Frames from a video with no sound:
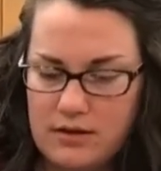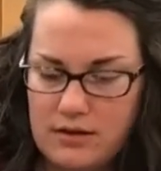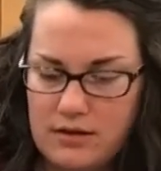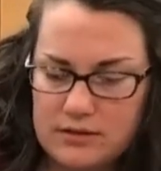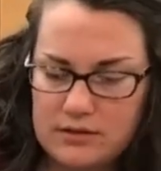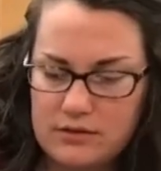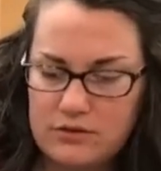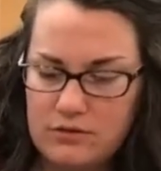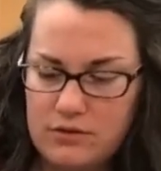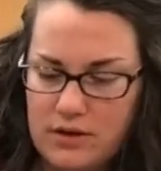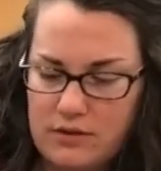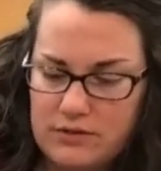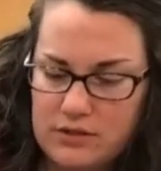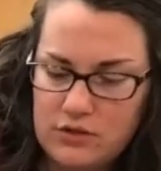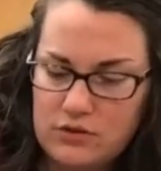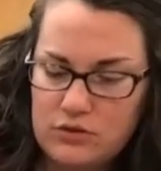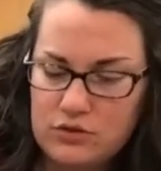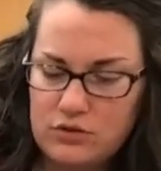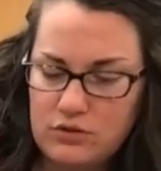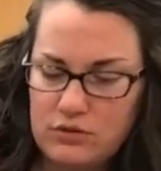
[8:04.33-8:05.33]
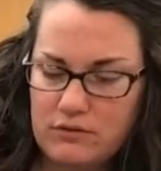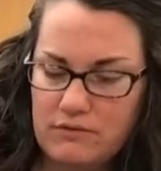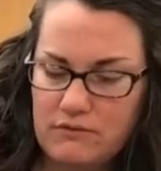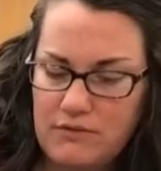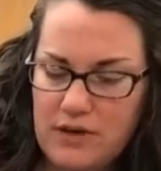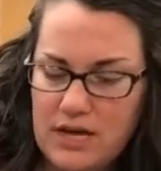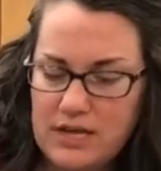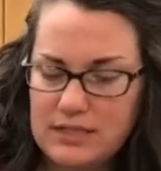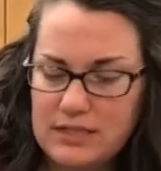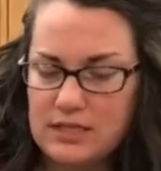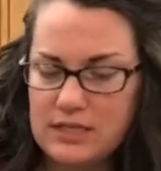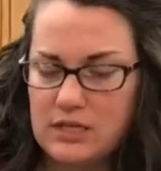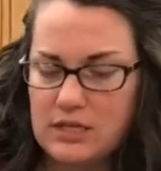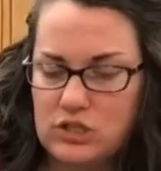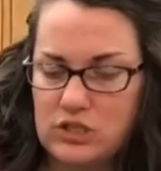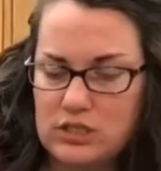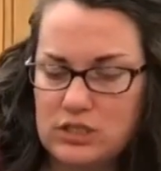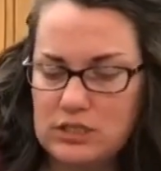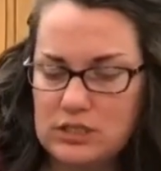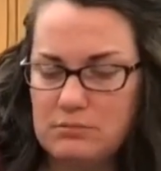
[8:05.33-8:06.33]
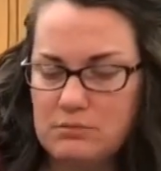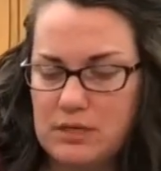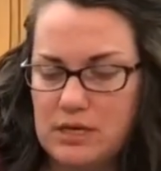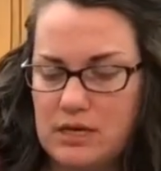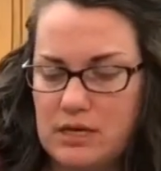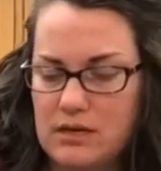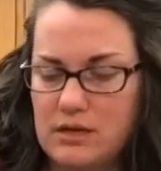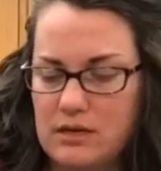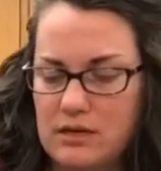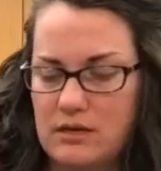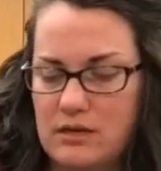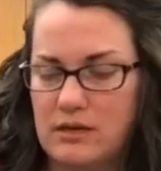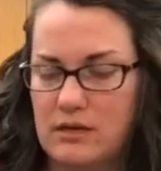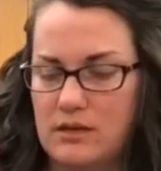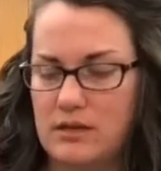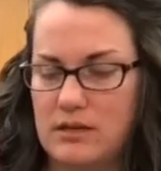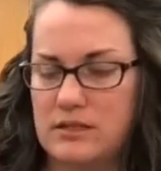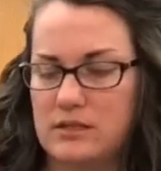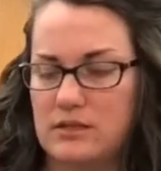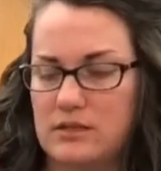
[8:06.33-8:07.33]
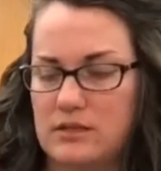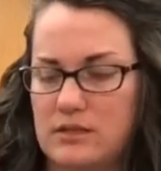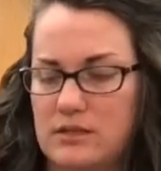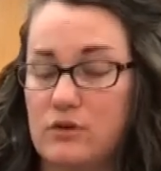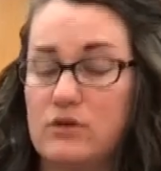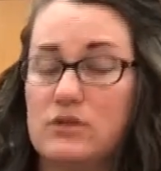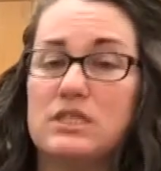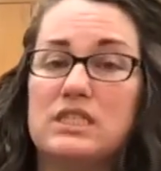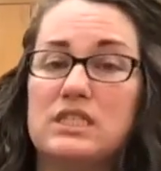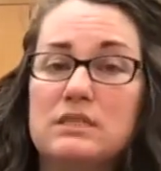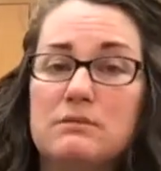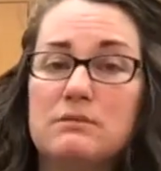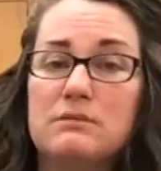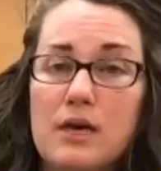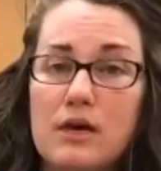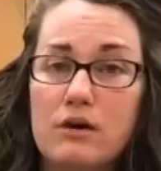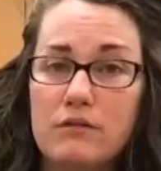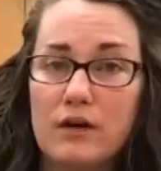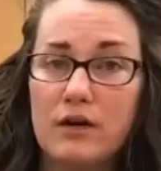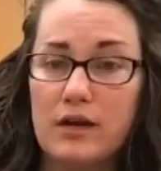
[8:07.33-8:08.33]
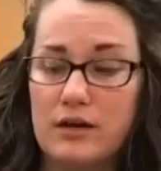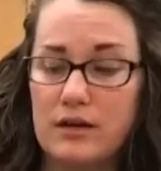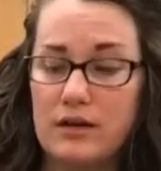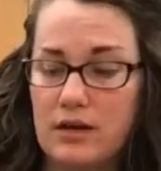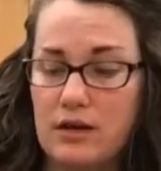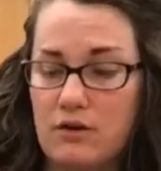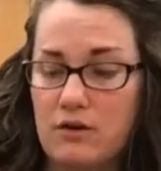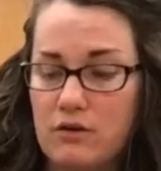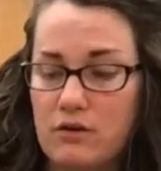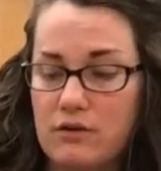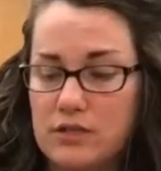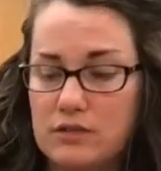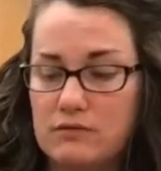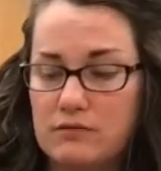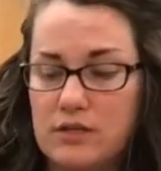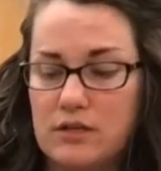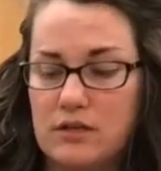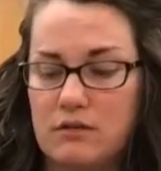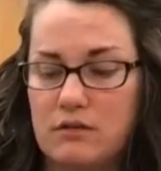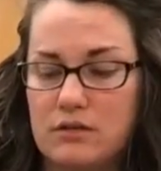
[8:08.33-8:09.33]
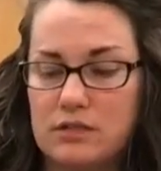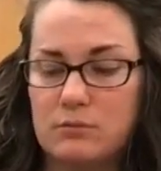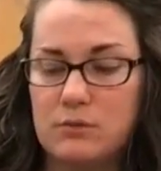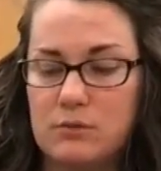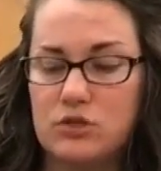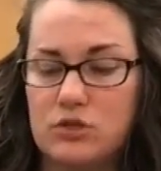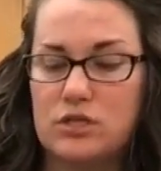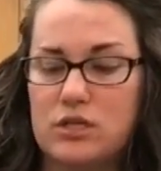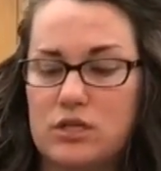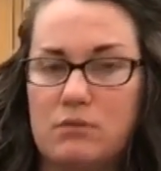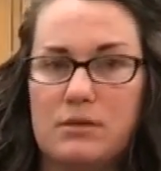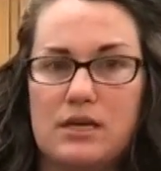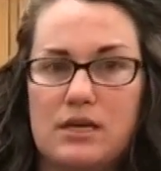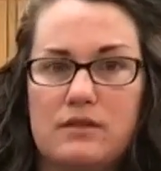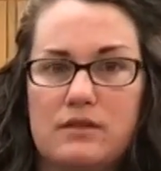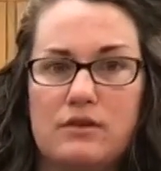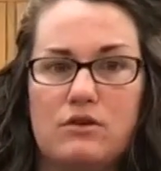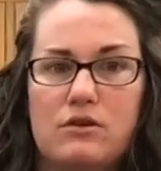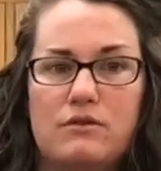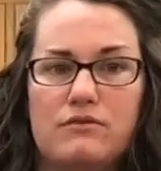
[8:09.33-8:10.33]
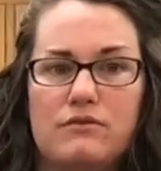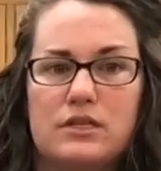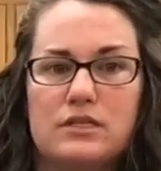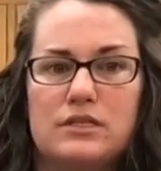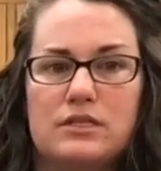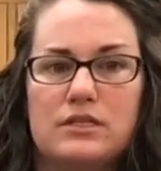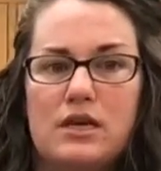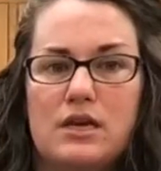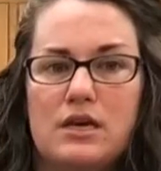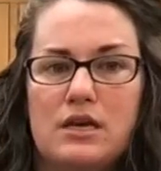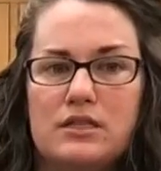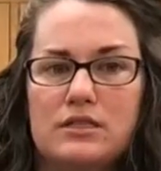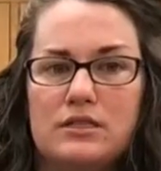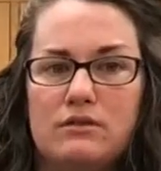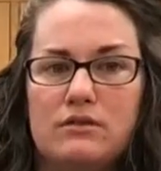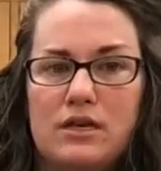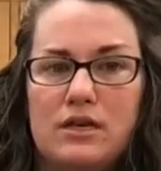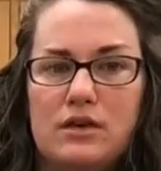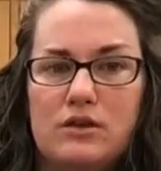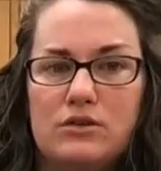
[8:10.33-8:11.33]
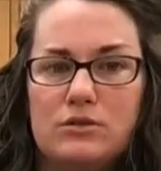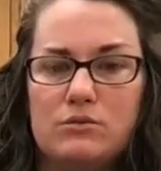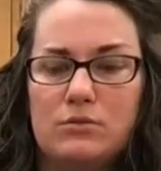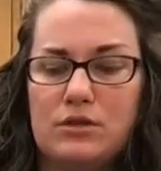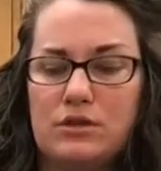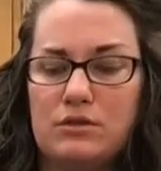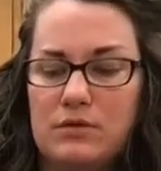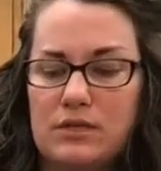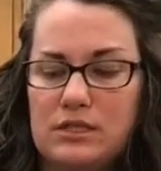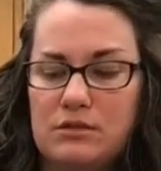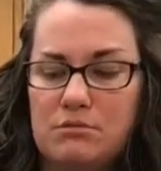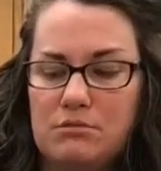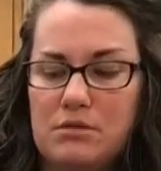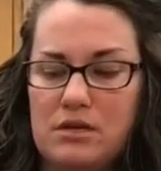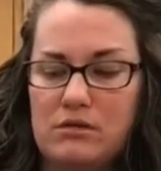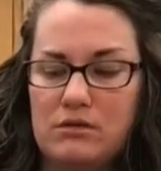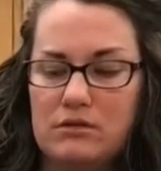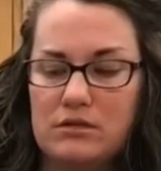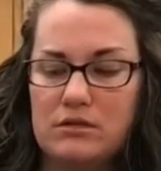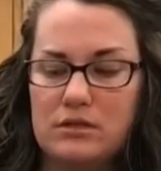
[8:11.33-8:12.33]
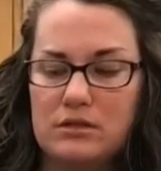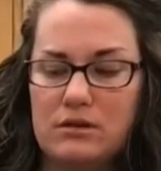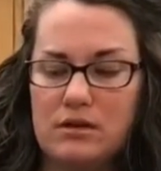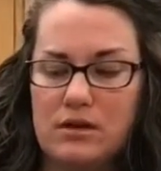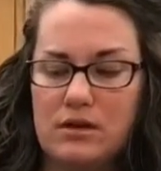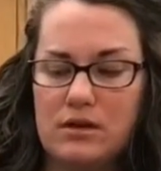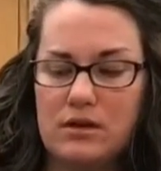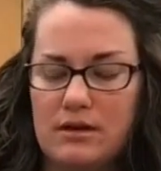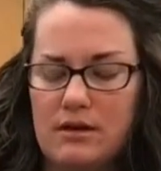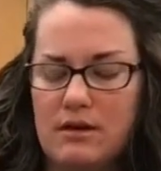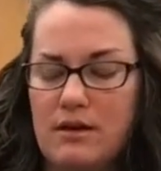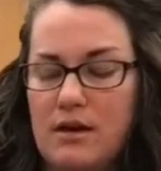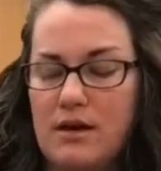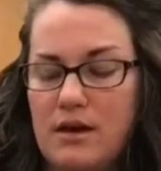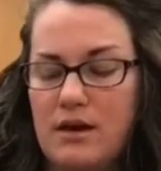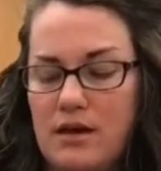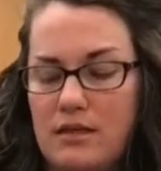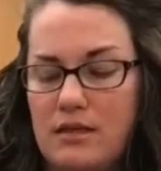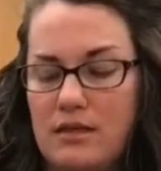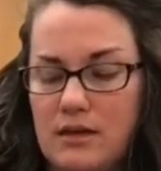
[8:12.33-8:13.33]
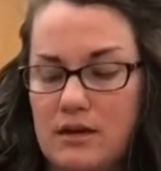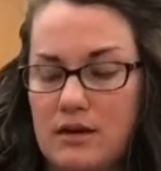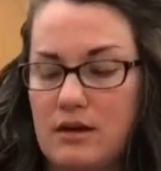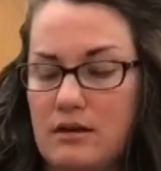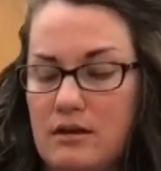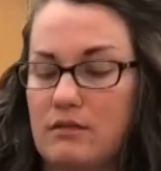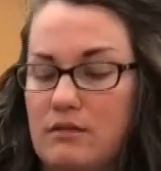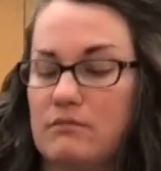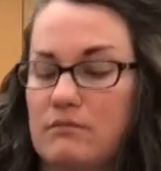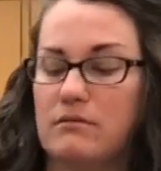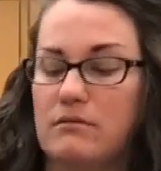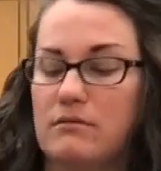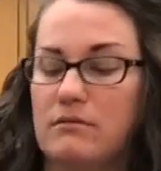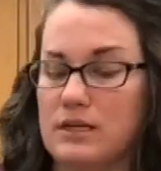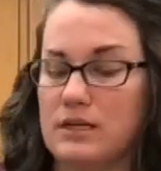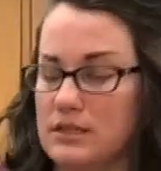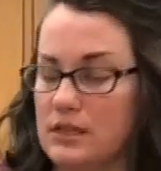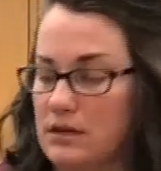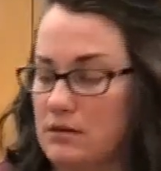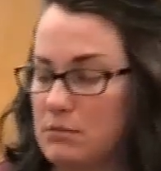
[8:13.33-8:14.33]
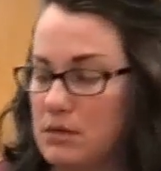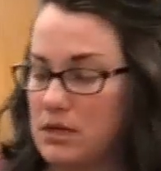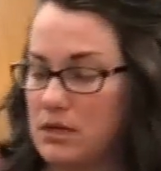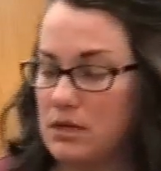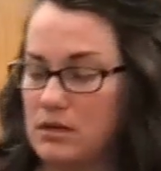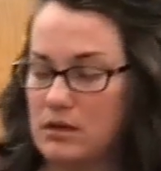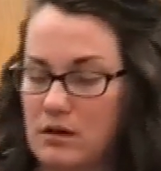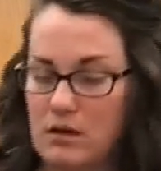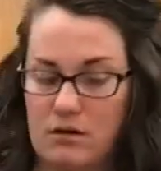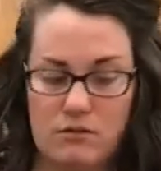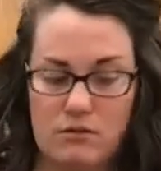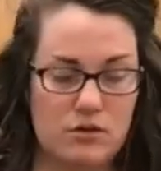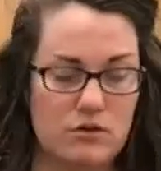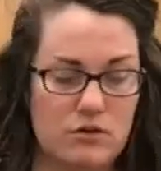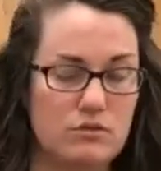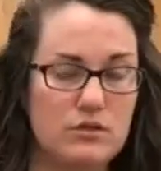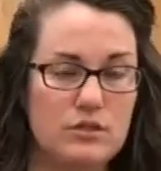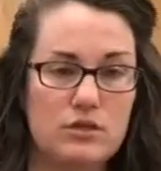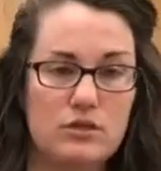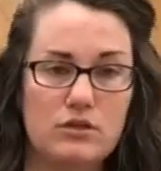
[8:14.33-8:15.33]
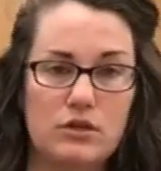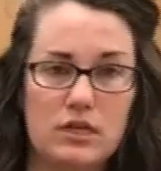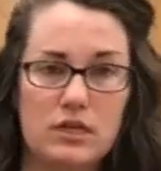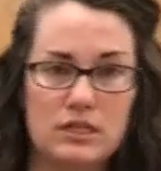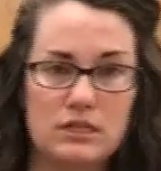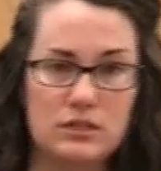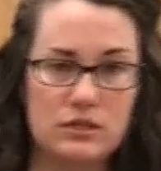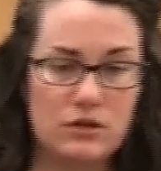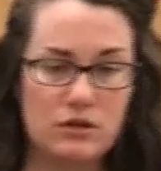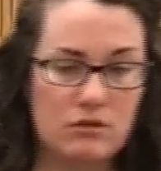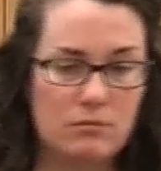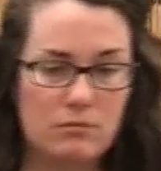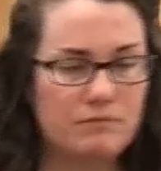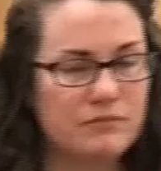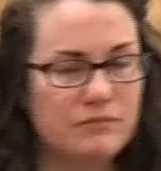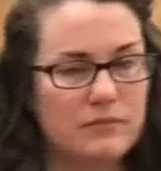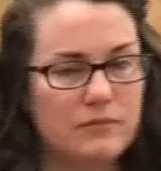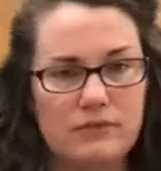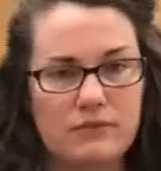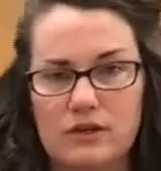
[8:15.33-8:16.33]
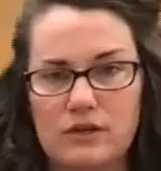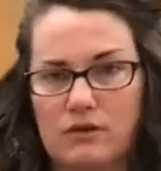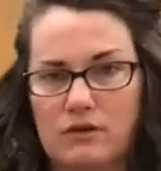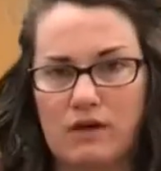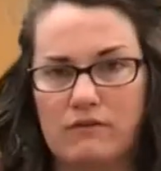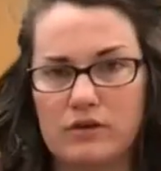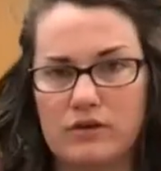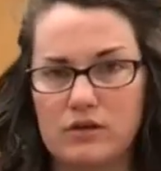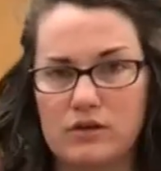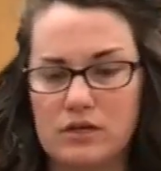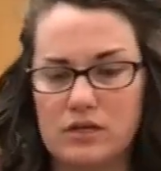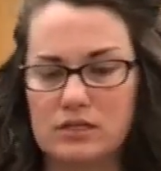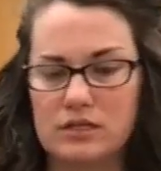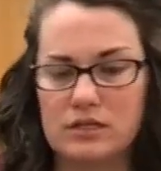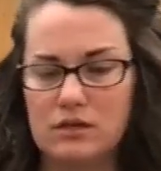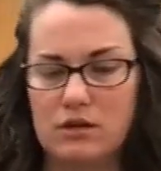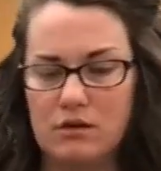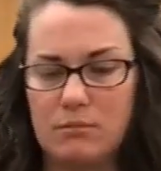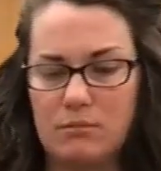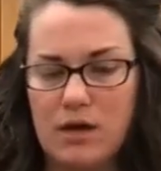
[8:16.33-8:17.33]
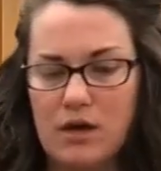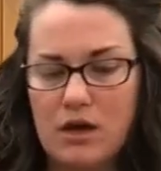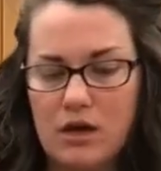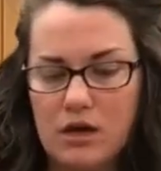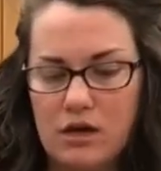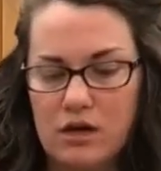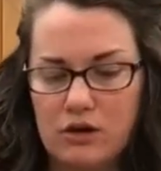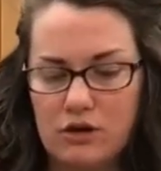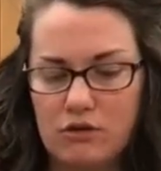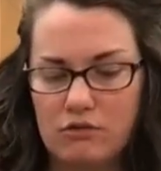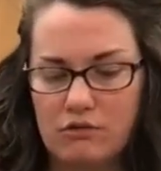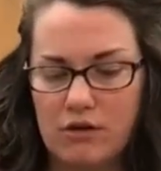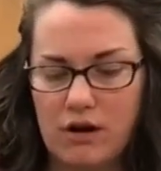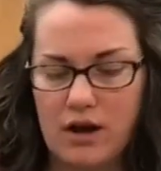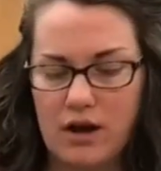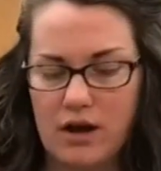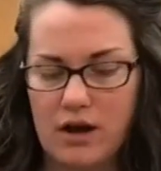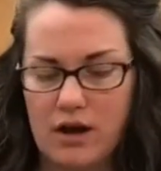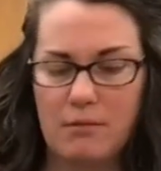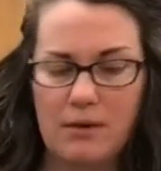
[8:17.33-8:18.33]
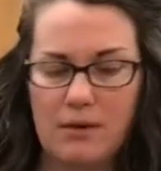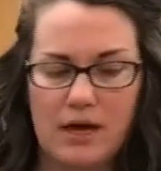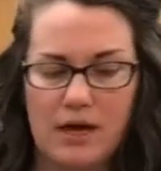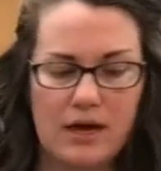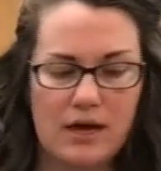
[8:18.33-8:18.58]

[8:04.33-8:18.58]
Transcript: So you have to use your fast kitchen speed. And so if you could smell right now on this video, it smells yummy in the office. And so there's what the recipe looks like. And then, like I said a minute ago, you use a cookie scoop. If you don't have a cookie scoop, grab